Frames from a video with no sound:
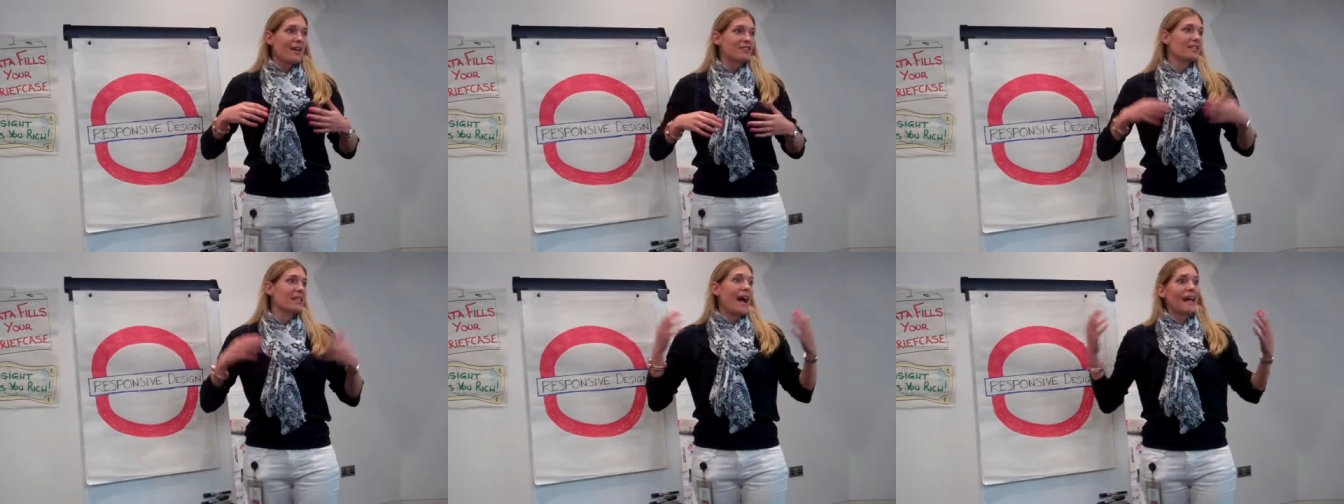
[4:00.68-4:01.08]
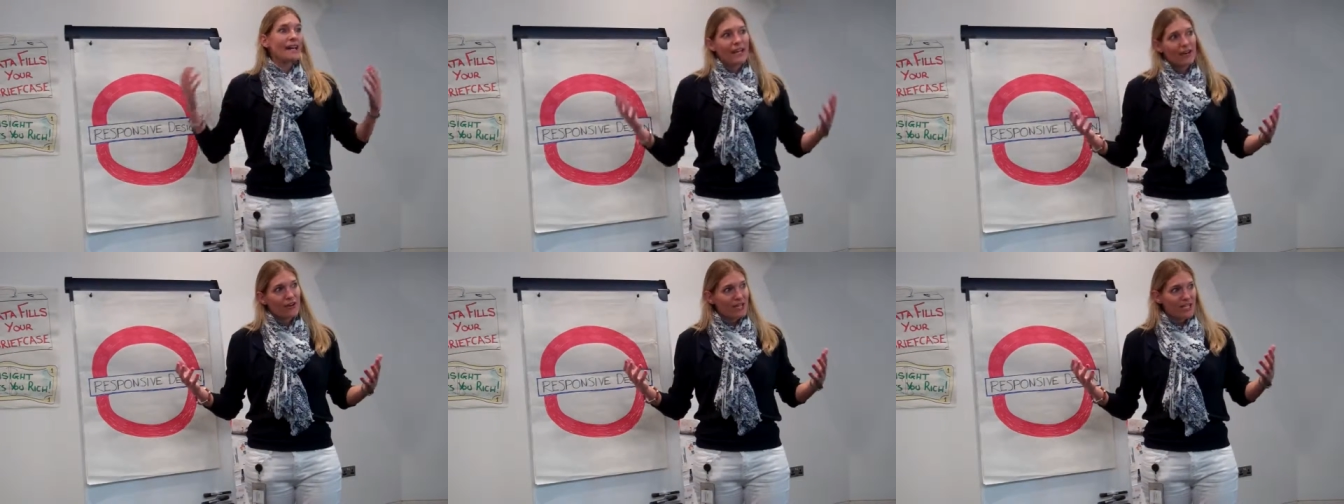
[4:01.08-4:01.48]
actually add
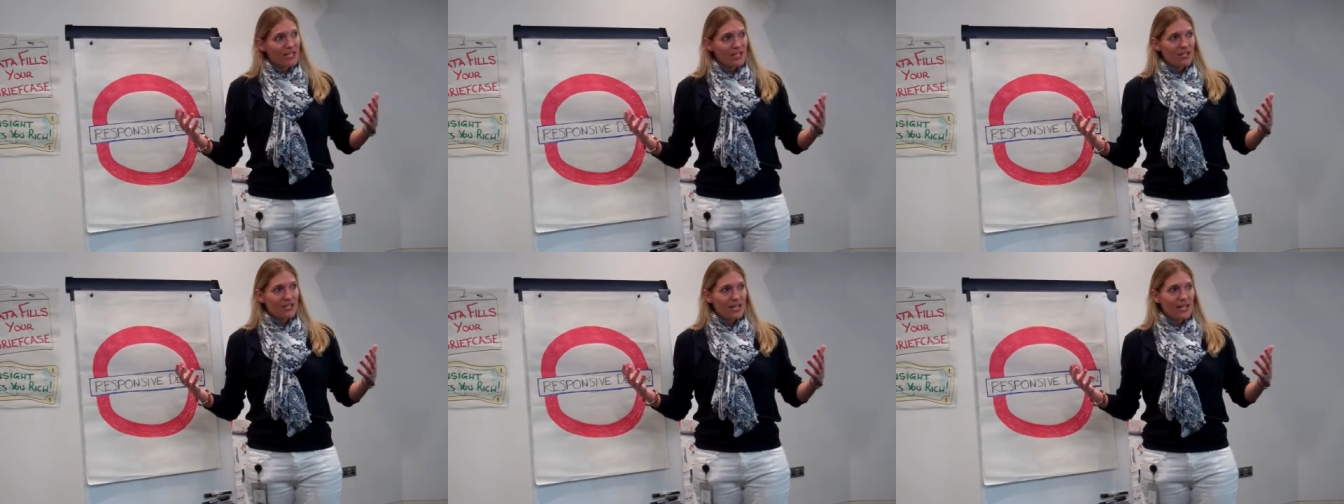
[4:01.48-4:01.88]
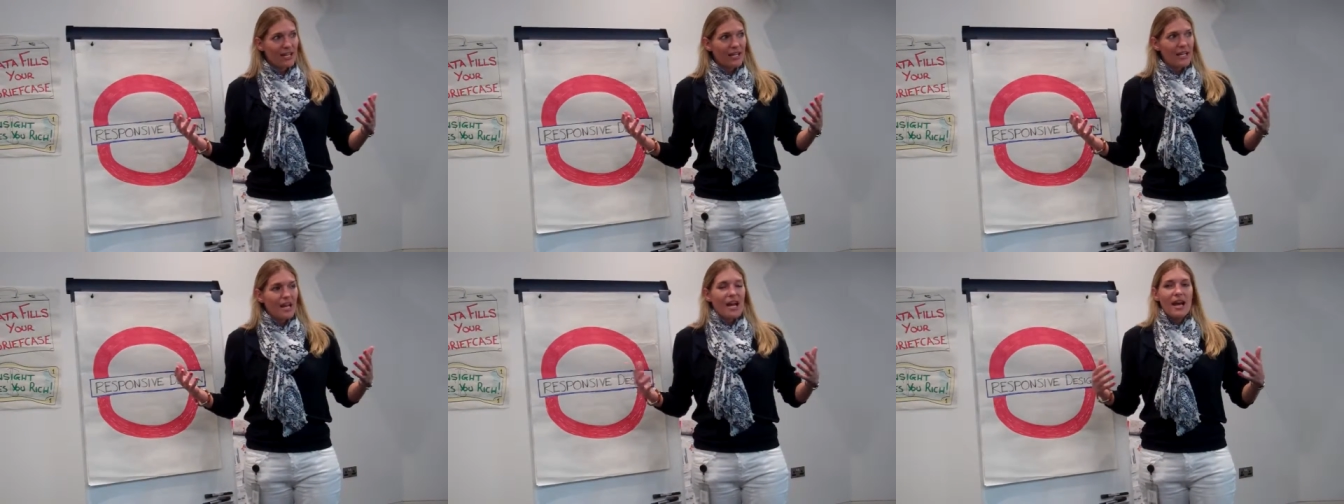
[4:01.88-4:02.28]
air conditioning.
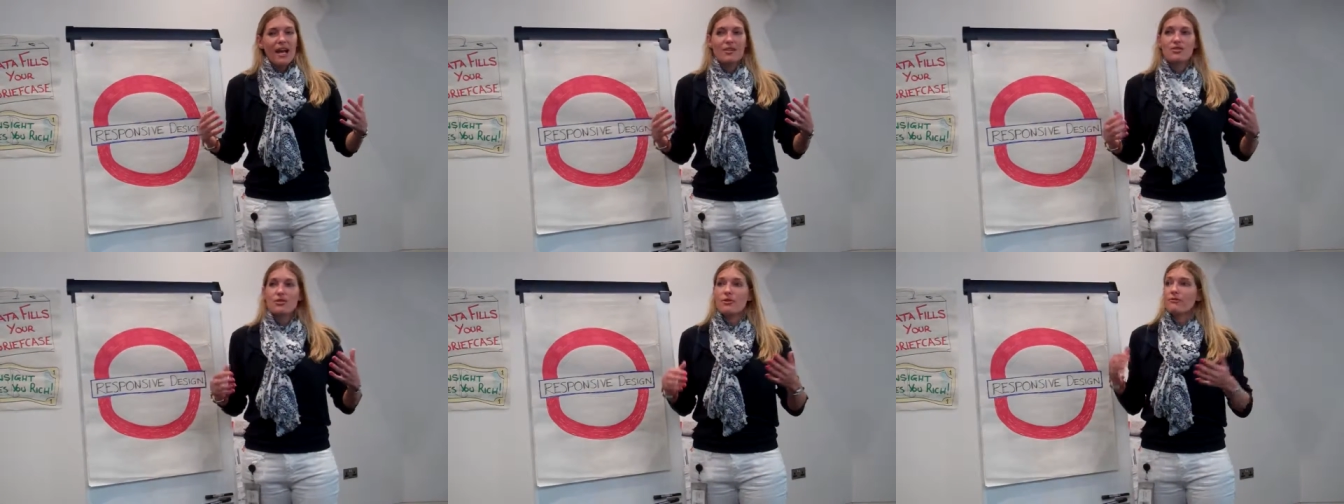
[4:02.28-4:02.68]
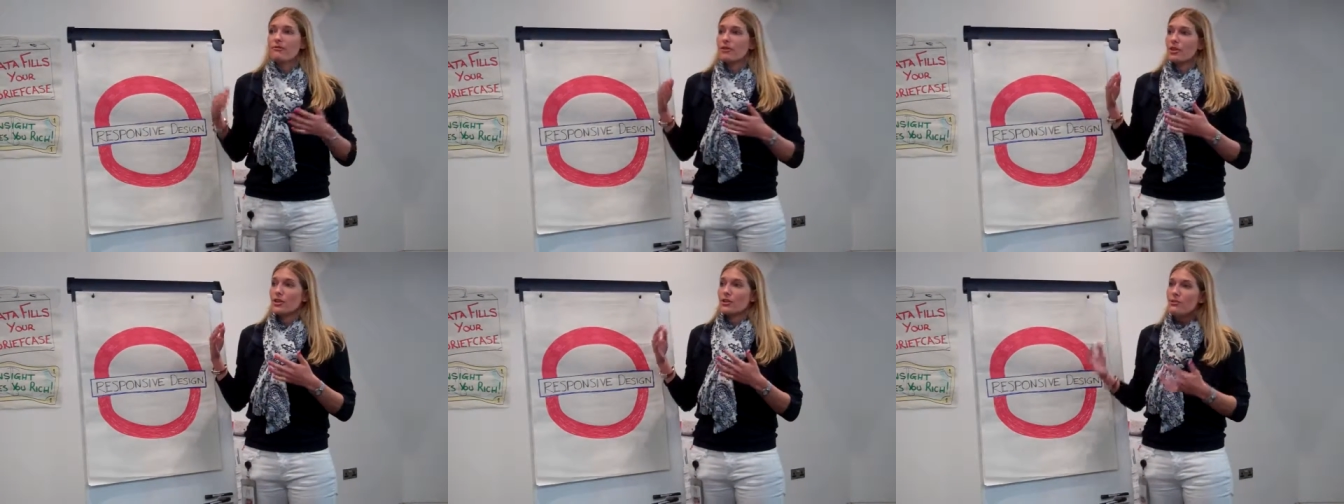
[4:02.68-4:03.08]
And so
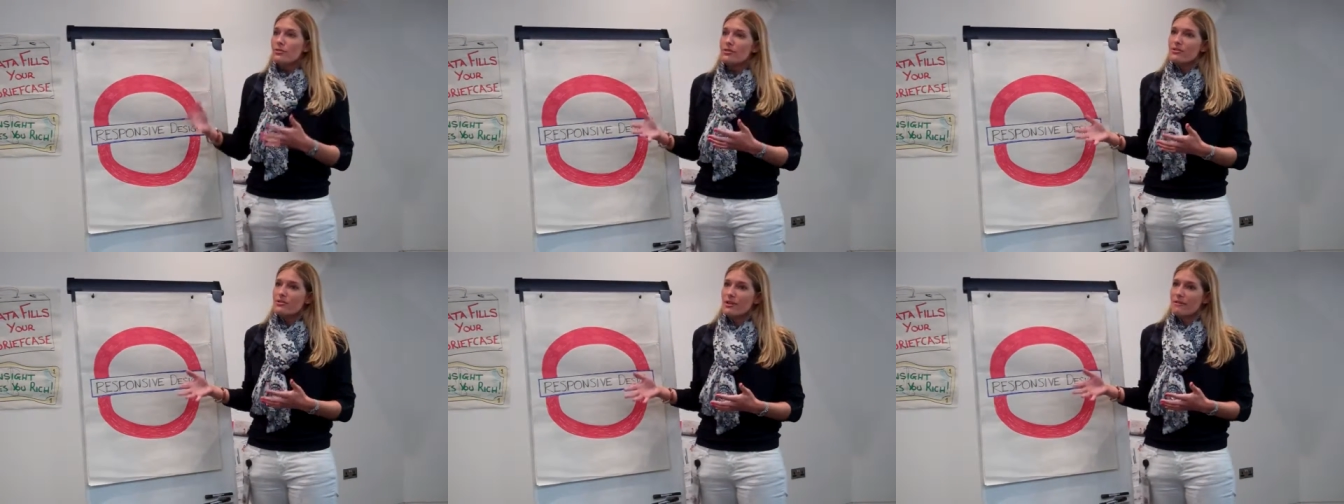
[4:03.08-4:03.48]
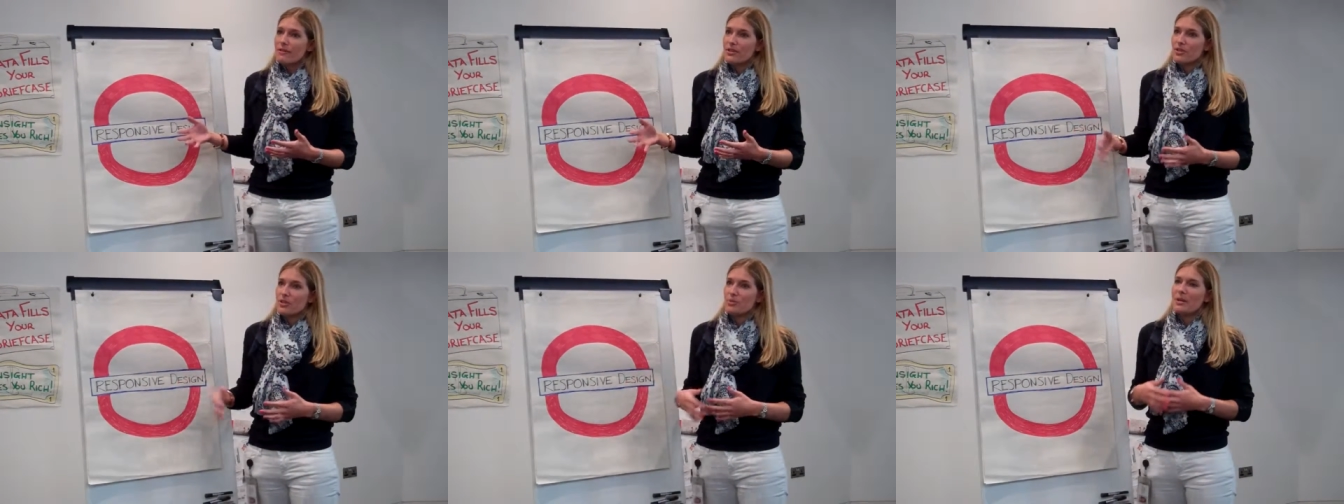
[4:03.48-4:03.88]
for the users of
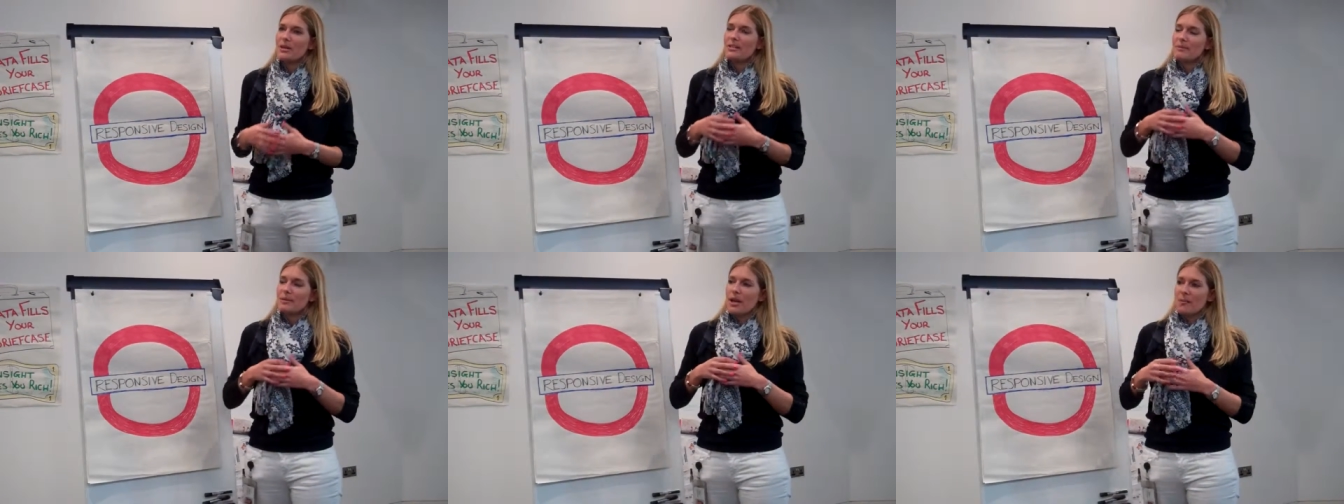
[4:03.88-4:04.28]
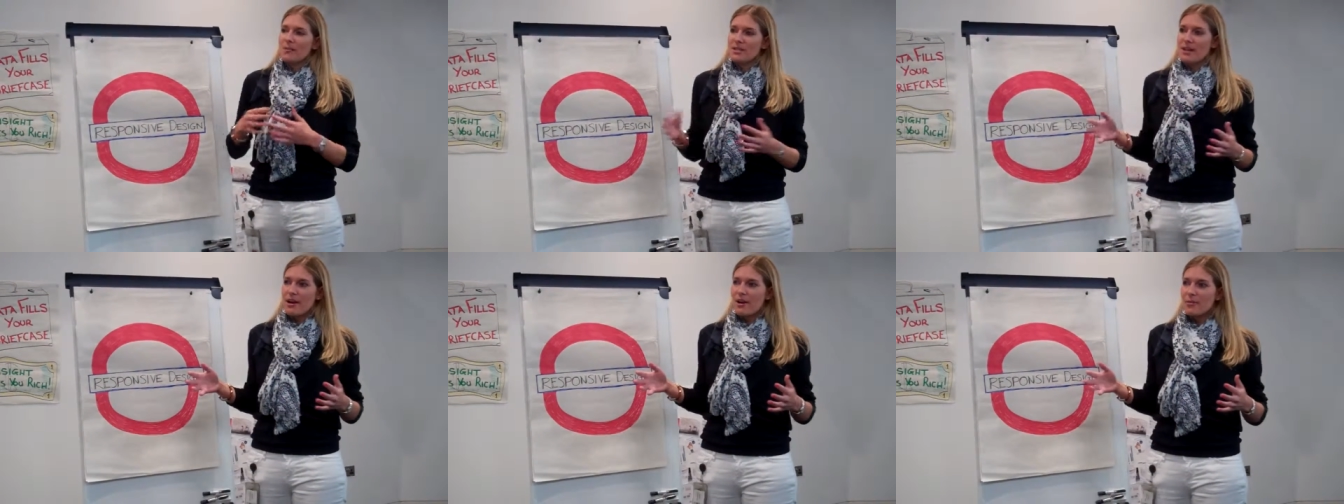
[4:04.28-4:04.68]
the tube, it's become
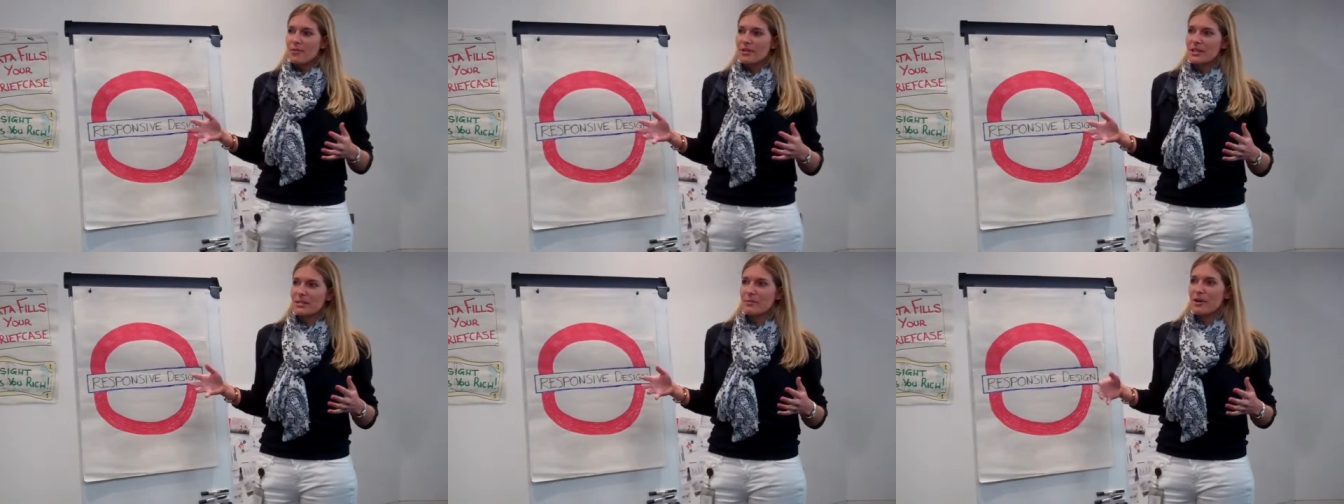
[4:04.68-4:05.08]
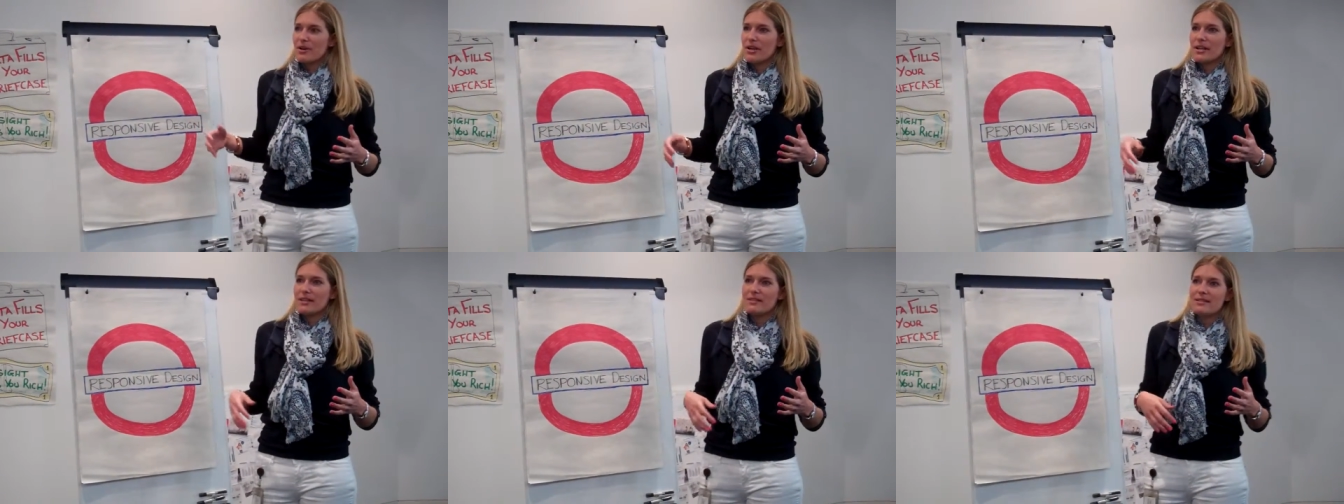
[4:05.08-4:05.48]
a terrible
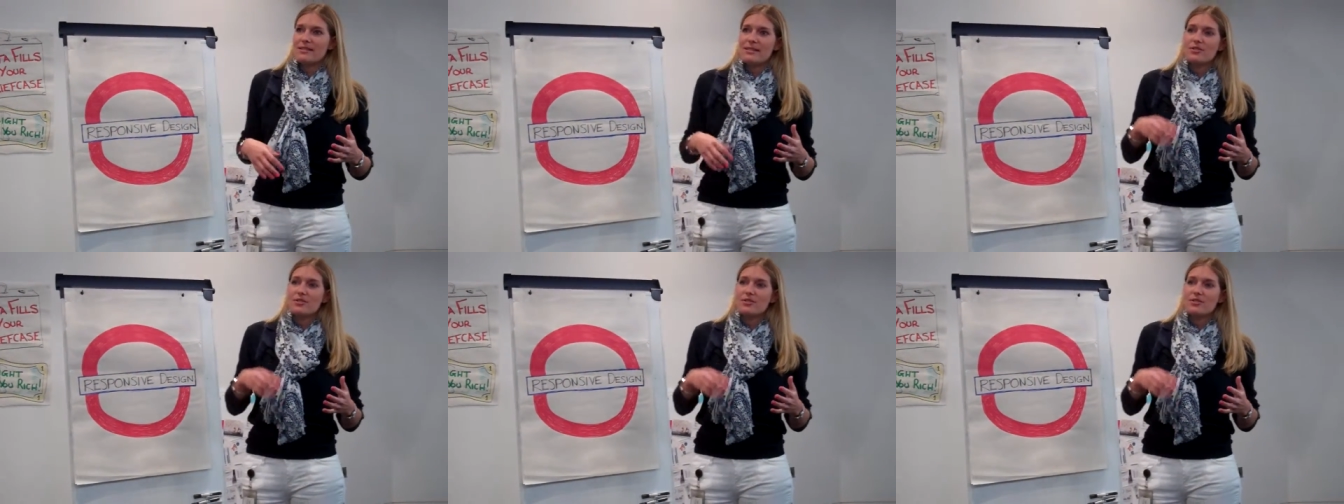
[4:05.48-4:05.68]
experience.